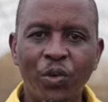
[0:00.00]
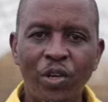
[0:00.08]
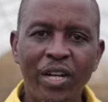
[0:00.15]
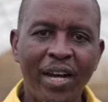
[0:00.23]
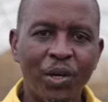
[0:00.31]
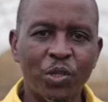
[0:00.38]

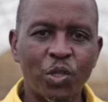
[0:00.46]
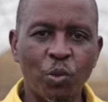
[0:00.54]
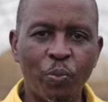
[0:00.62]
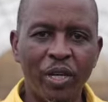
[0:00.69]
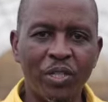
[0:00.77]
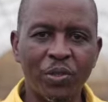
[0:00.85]
greenhouse
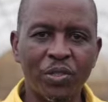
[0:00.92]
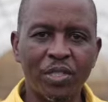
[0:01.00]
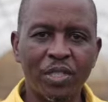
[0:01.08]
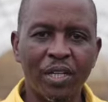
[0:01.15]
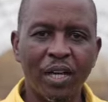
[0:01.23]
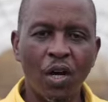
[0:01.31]

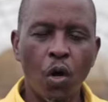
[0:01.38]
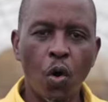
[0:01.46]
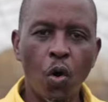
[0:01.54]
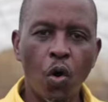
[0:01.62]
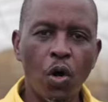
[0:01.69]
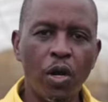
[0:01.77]
tomatoes
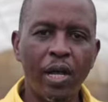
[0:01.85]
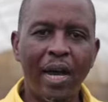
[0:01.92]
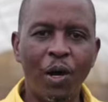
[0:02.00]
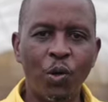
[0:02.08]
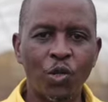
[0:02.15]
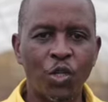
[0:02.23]
or
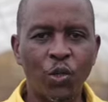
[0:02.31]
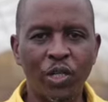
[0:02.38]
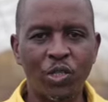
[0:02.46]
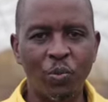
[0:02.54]
outdoor